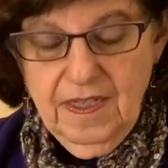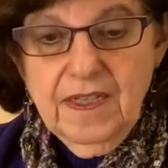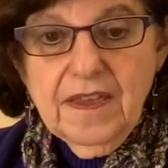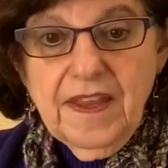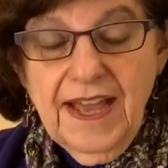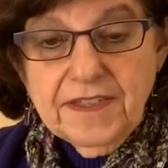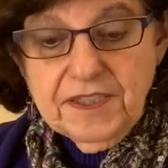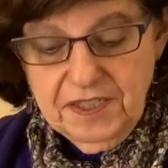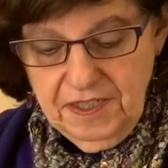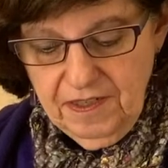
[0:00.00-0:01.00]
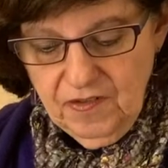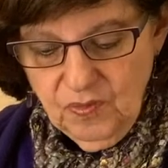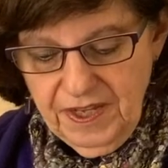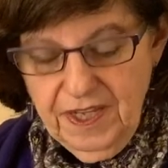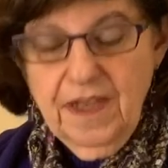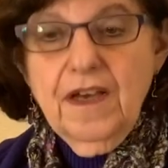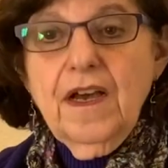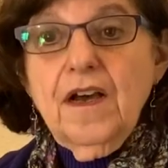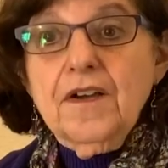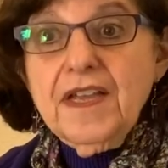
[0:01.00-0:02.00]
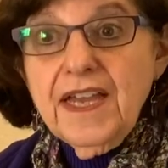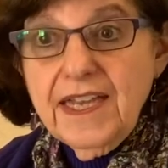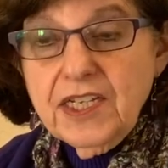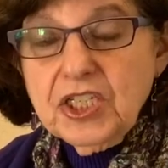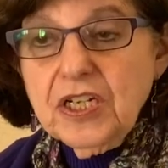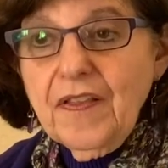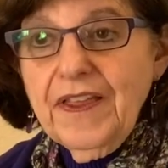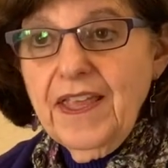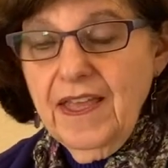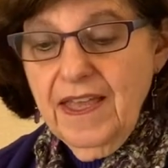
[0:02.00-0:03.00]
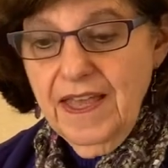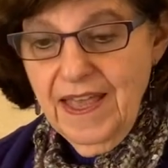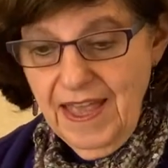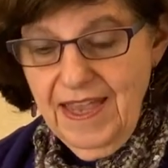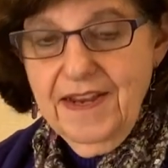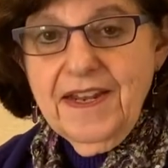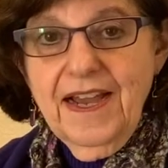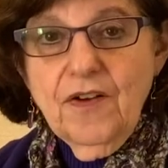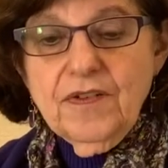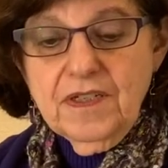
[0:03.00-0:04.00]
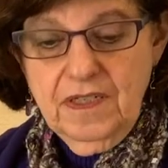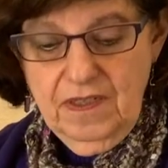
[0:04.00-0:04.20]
Last year we occasionally ate out.